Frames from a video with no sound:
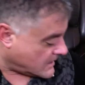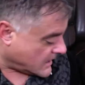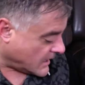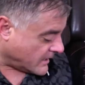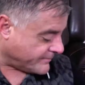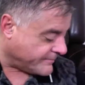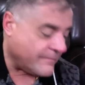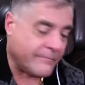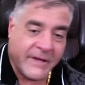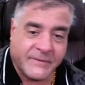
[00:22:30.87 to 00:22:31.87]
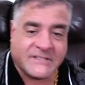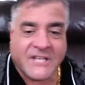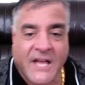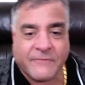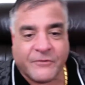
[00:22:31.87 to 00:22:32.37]
um, maybe it's
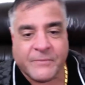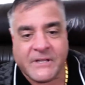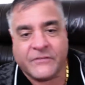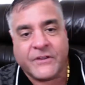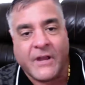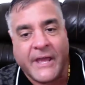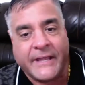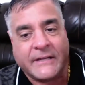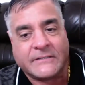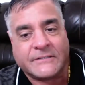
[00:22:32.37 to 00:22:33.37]
time for me tonight